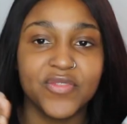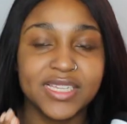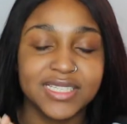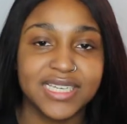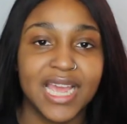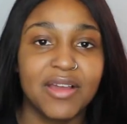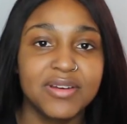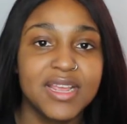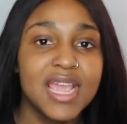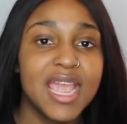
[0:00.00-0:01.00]
face
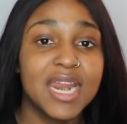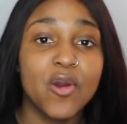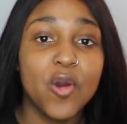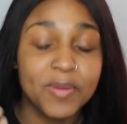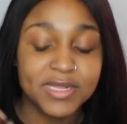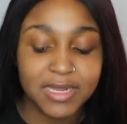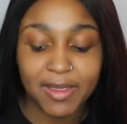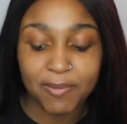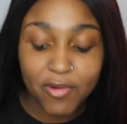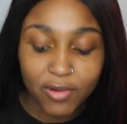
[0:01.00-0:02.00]
down, and it opens up
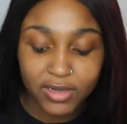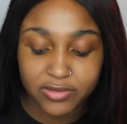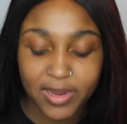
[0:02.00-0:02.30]
my pores,